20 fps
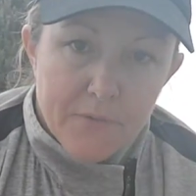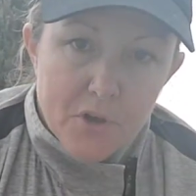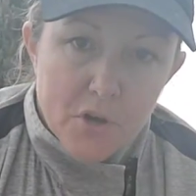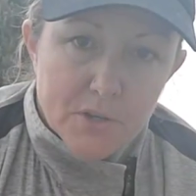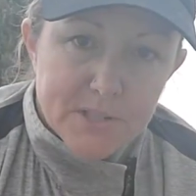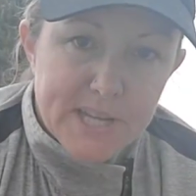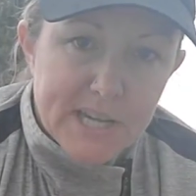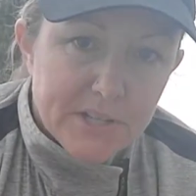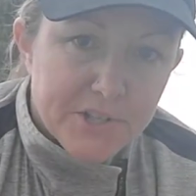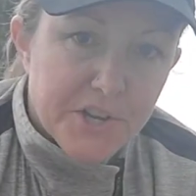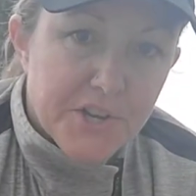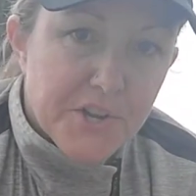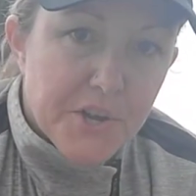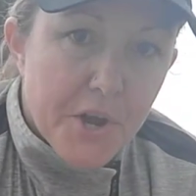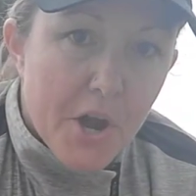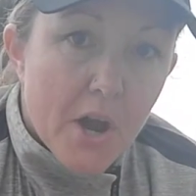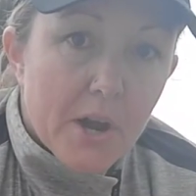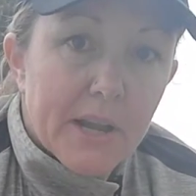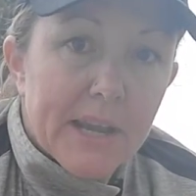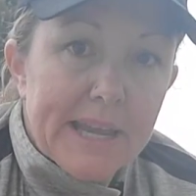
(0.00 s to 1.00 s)
If you're
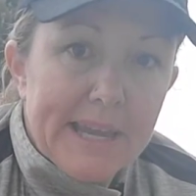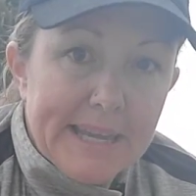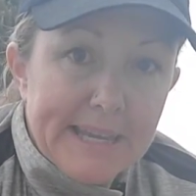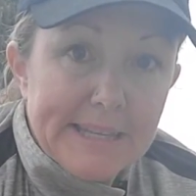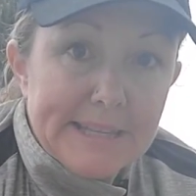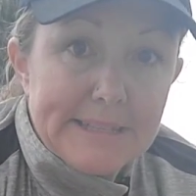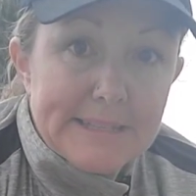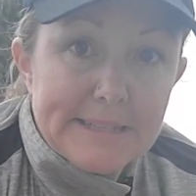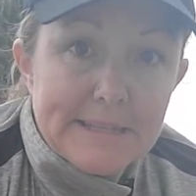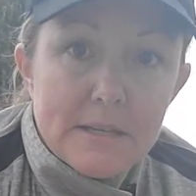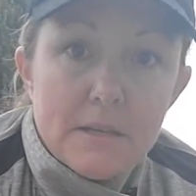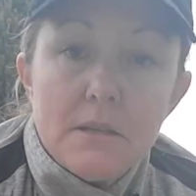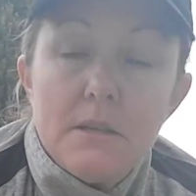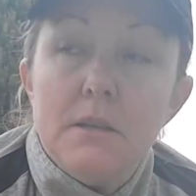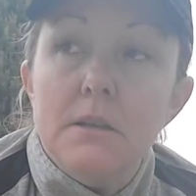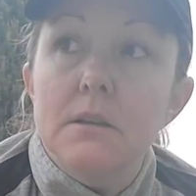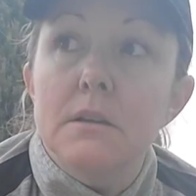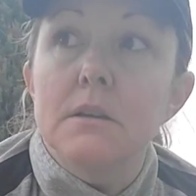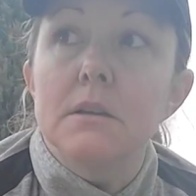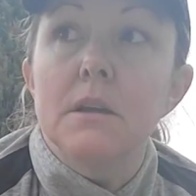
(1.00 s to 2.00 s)
teaching young kids,
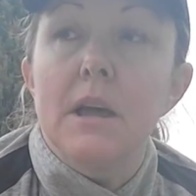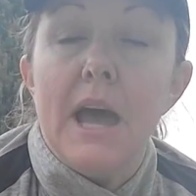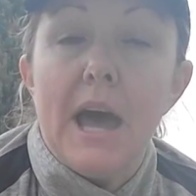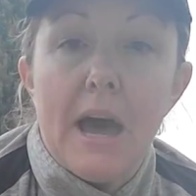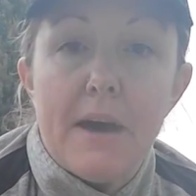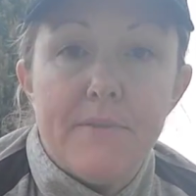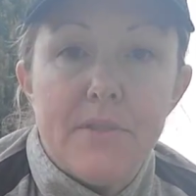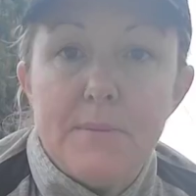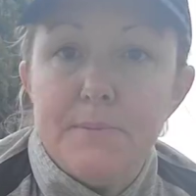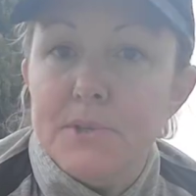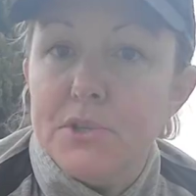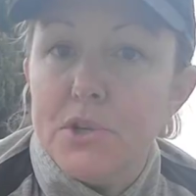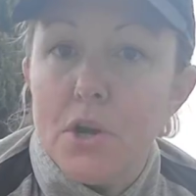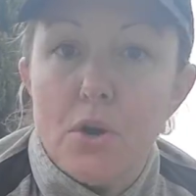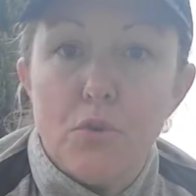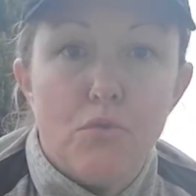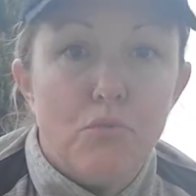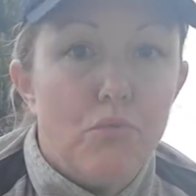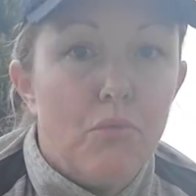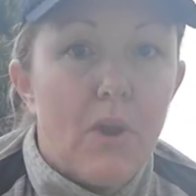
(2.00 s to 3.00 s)
have them
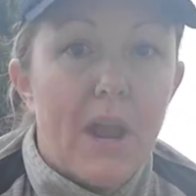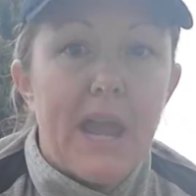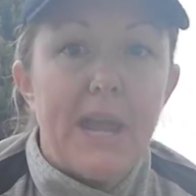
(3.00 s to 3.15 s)
start